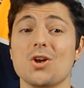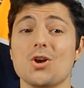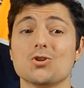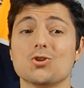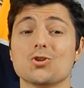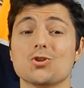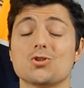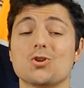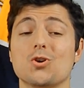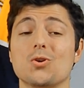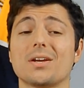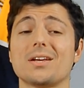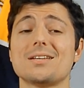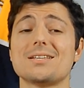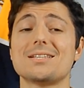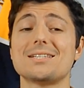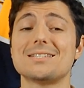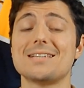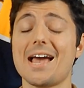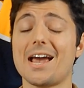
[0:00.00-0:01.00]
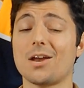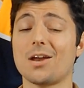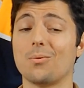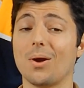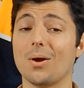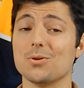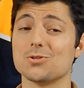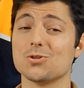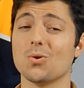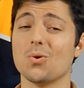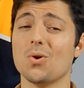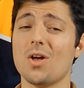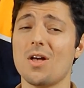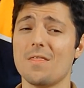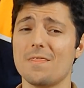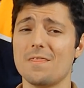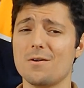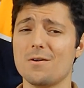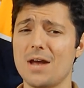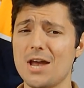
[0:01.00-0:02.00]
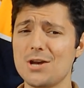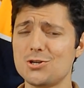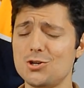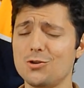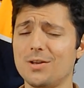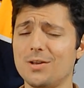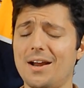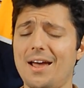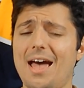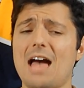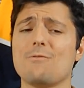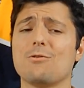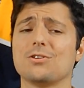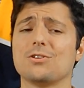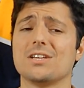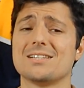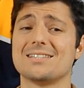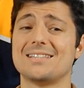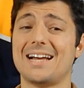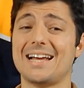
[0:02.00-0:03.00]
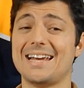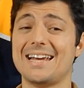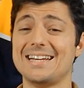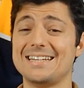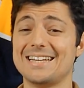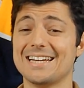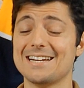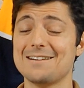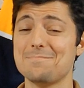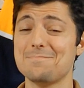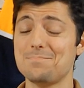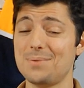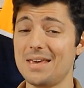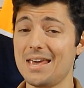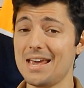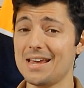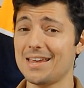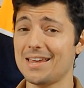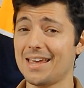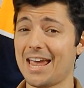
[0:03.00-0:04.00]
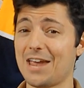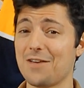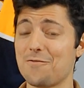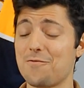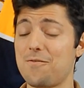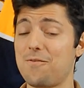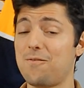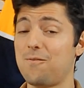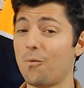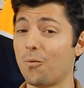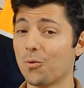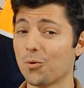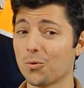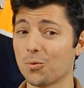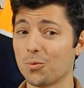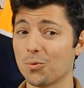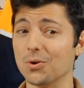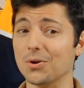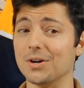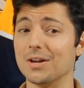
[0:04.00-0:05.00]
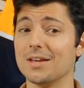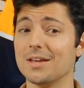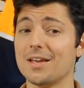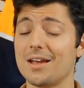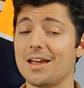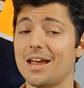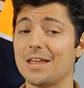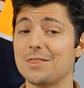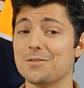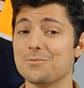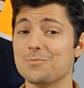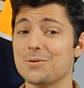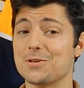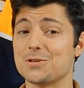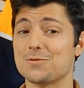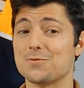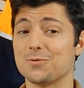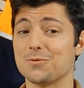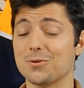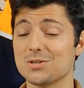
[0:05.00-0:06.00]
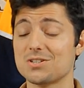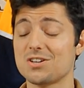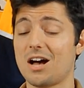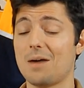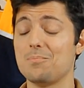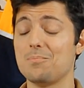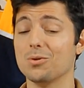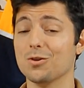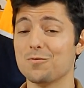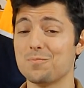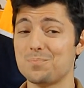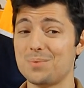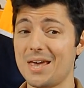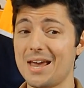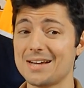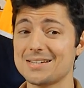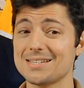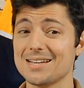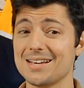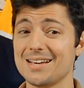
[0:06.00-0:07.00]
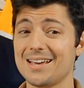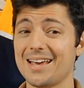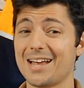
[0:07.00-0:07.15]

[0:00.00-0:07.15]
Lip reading: Shesterkin second round. So the issue that I had with this is that he didn't pick a forward with his first couple of picks.